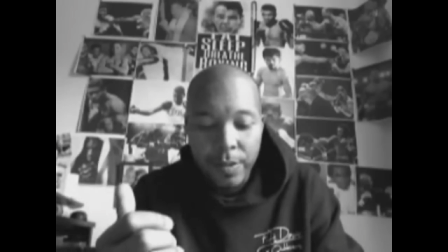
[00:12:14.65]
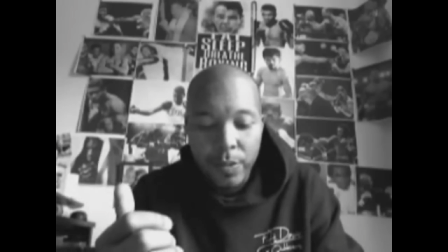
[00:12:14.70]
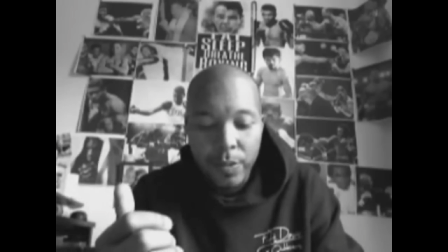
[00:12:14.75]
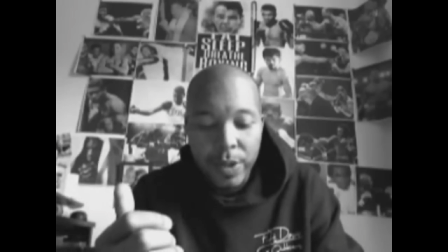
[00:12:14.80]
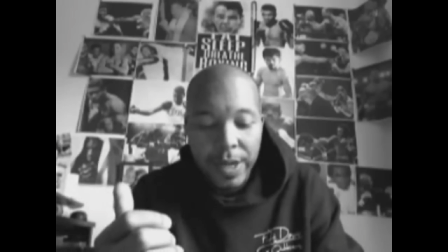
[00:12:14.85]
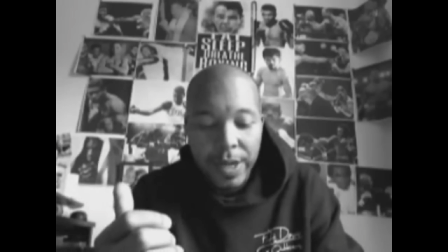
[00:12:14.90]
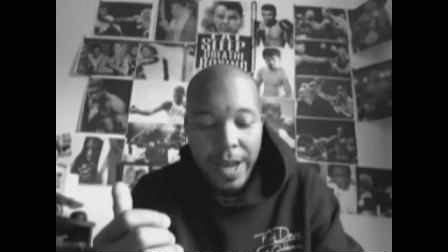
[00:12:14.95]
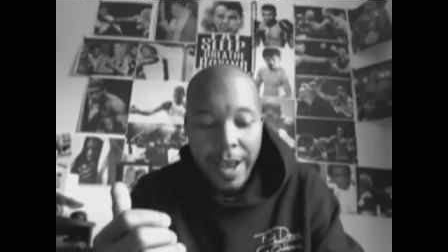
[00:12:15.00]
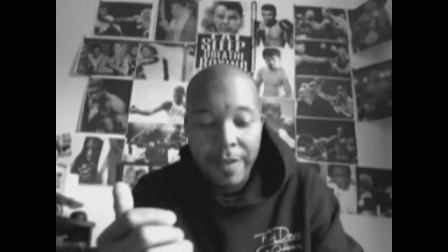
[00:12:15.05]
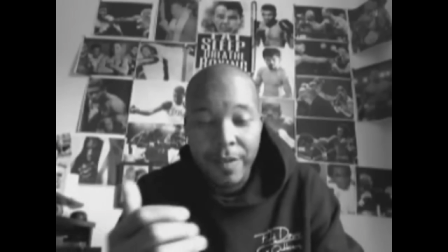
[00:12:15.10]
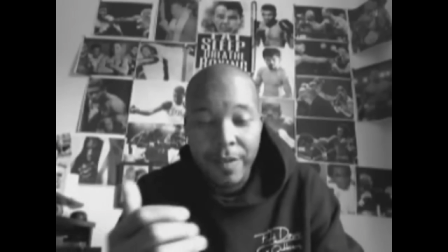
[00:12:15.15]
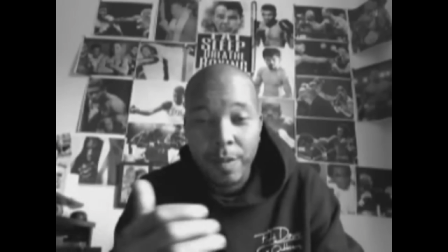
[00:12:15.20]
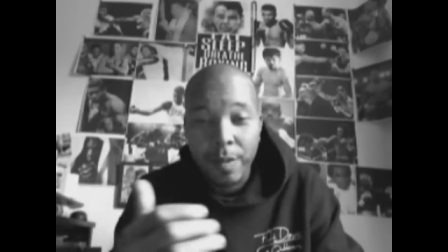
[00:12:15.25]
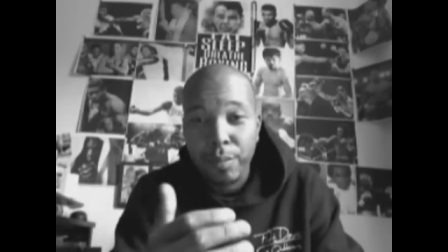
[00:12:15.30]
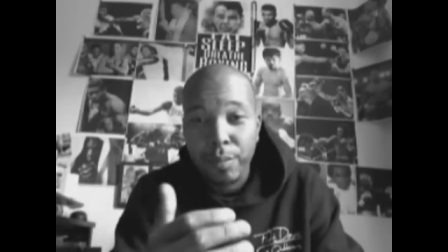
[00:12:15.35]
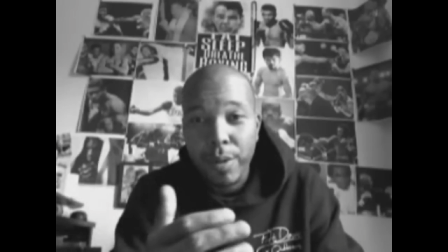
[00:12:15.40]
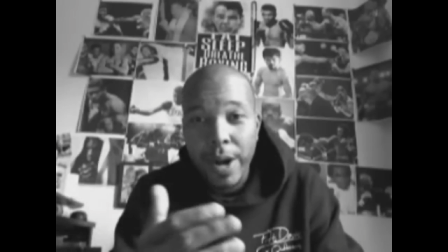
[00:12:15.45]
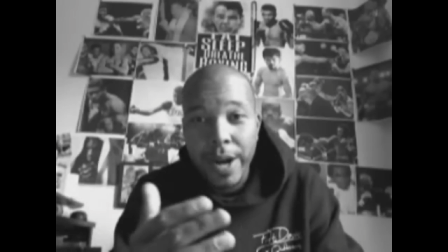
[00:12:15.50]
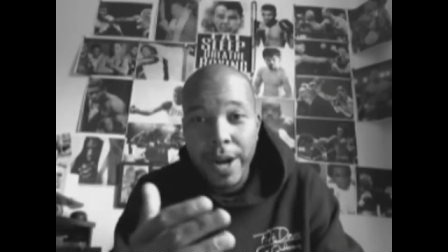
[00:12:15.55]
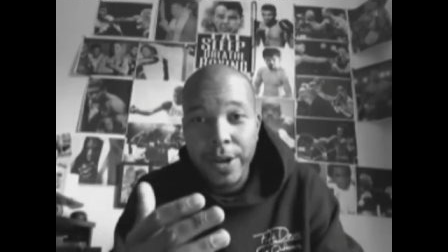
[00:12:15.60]
we're going to have a
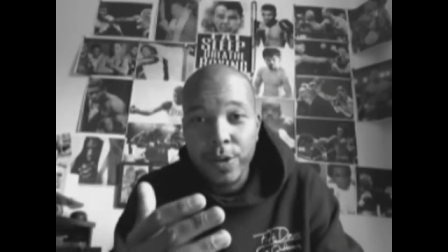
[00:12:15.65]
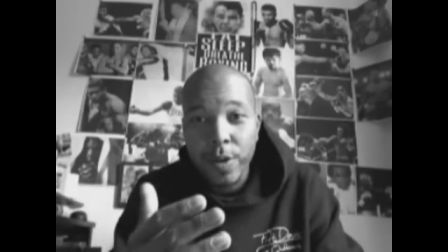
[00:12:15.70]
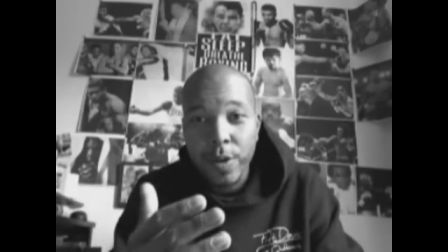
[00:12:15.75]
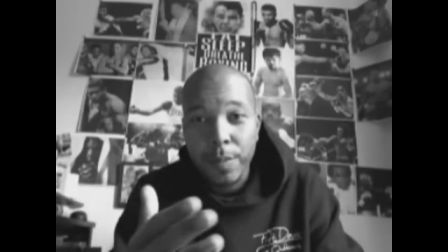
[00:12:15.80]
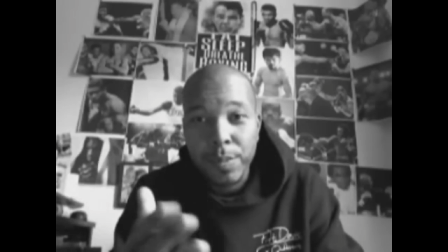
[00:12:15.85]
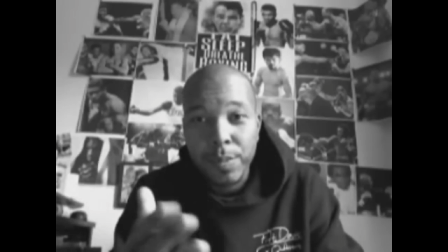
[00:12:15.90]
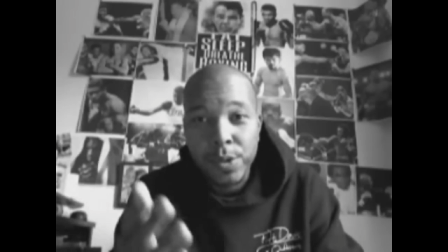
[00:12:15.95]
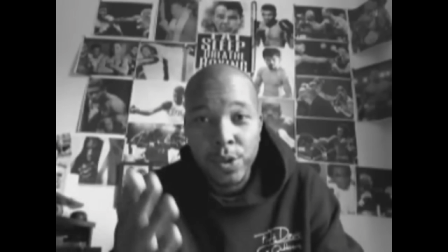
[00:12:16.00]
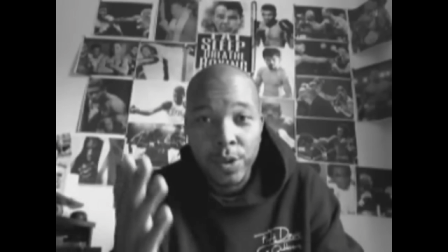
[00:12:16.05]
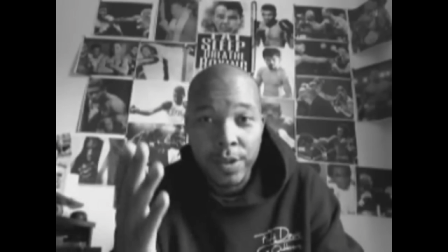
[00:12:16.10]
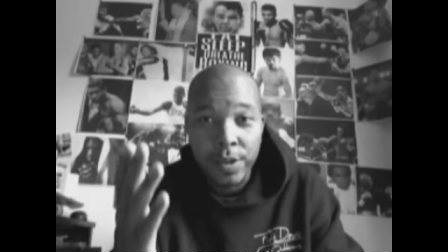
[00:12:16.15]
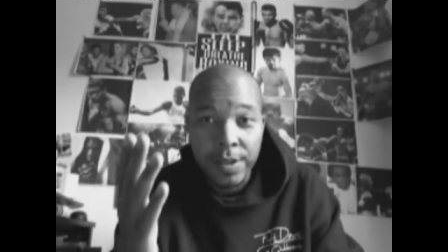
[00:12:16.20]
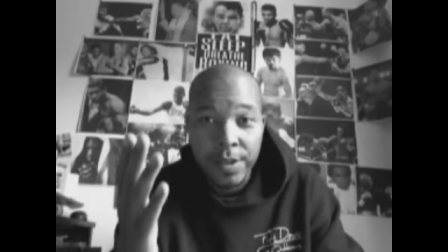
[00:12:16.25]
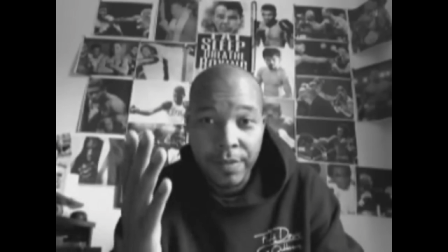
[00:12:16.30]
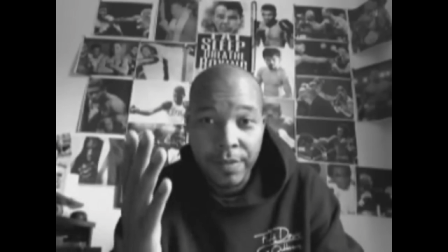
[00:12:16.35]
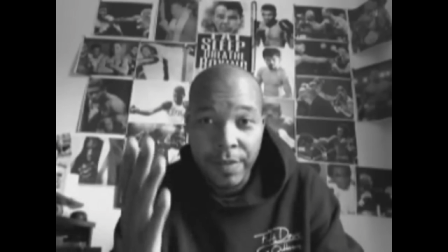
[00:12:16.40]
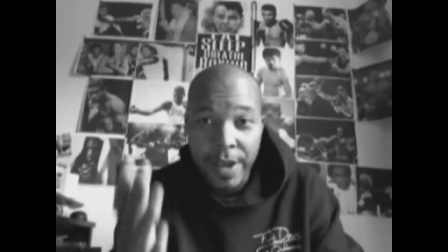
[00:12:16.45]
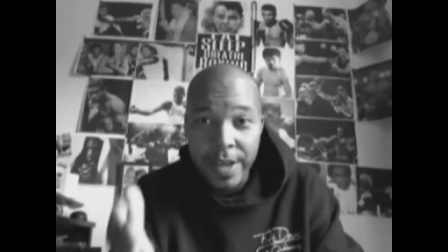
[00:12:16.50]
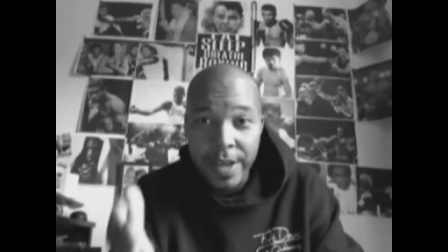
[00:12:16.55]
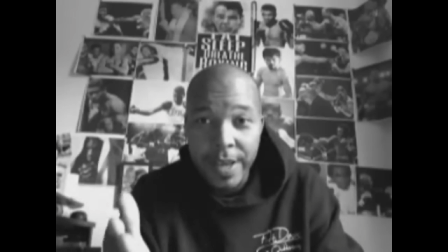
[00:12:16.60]
brand new episode of The
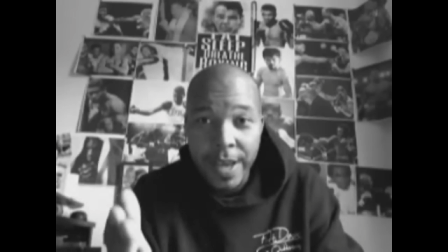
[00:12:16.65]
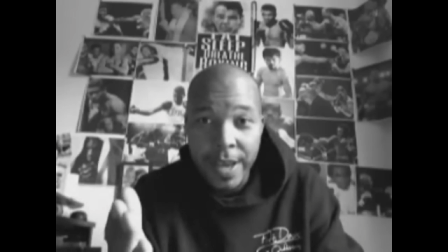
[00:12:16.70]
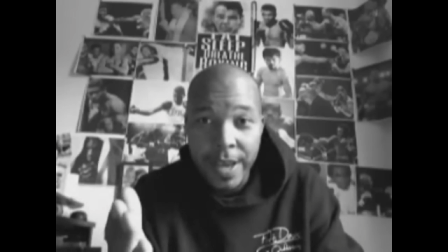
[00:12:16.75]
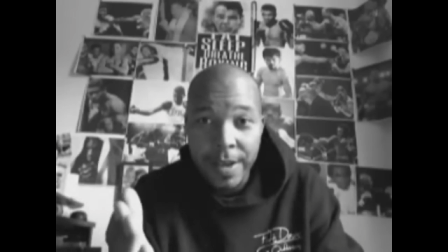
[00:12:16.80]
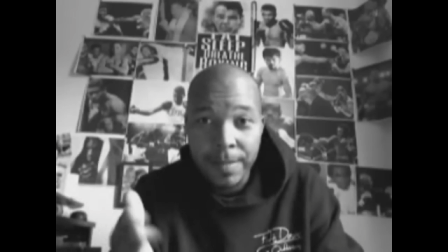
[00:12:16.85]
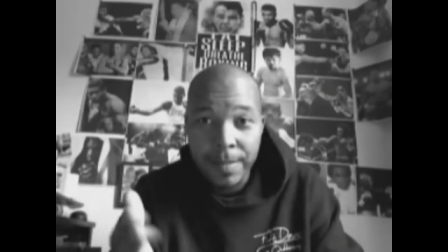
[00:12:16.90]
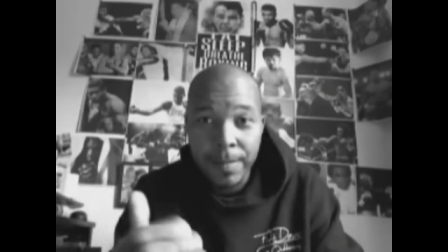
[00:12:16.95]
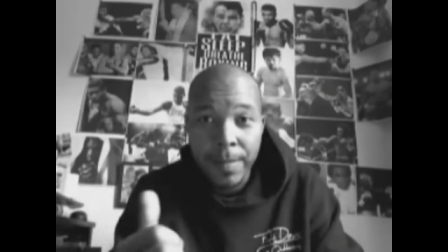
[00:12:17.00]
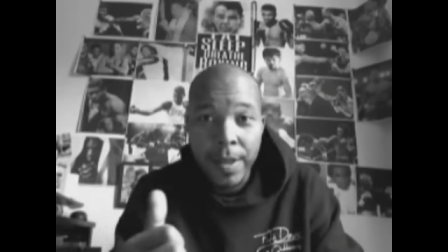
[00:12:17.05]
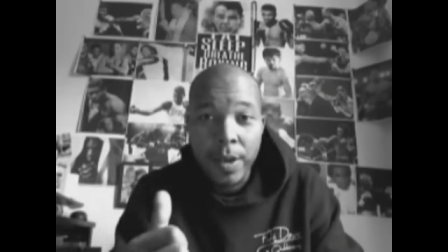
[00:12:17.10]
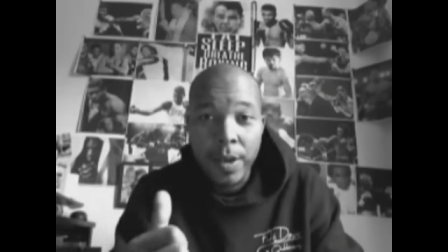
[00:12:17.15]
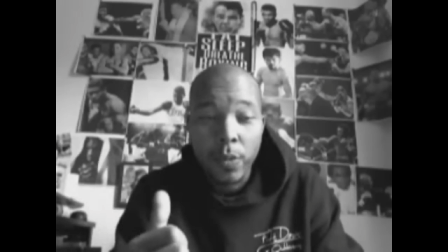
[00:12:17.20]
Fight Game